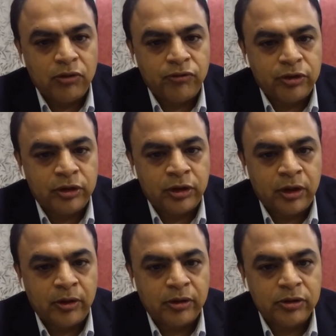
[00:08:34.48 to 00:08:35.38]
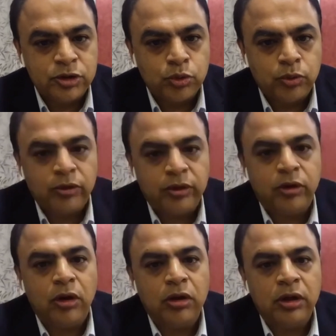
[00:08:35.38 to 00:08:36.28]

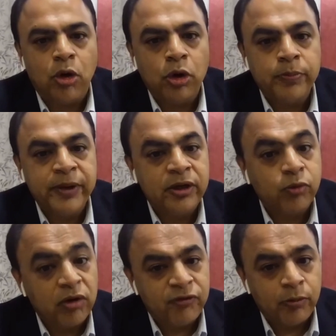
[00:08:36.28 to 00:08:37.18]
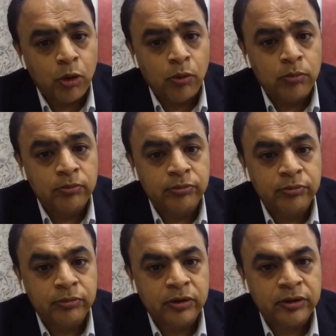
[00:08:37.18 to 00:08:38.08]
to augment work from
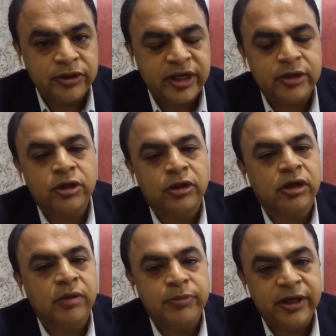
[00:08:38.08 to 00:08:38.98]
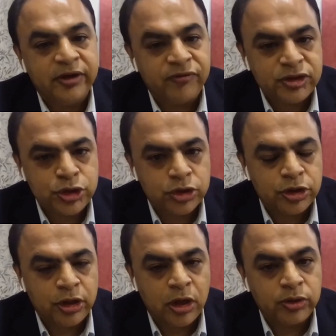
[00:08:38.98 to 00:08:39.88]
home, there the complete
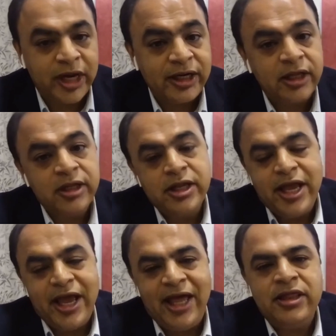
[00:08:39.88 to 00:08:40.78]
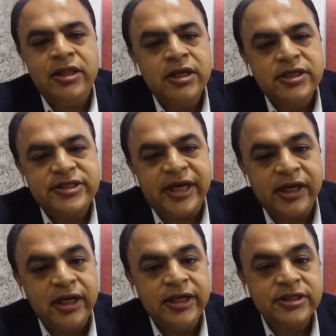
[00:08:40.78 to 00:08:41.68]
infrastructure around that, and
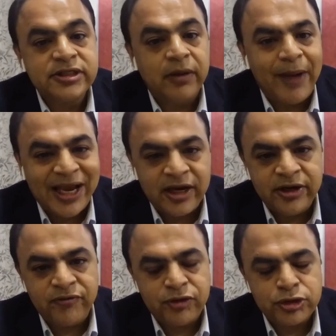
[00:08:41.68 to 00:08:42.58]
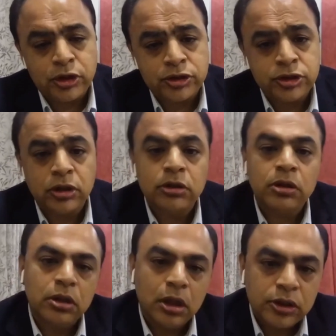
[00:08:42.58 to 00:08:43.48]
secondly is the backend infrastructure,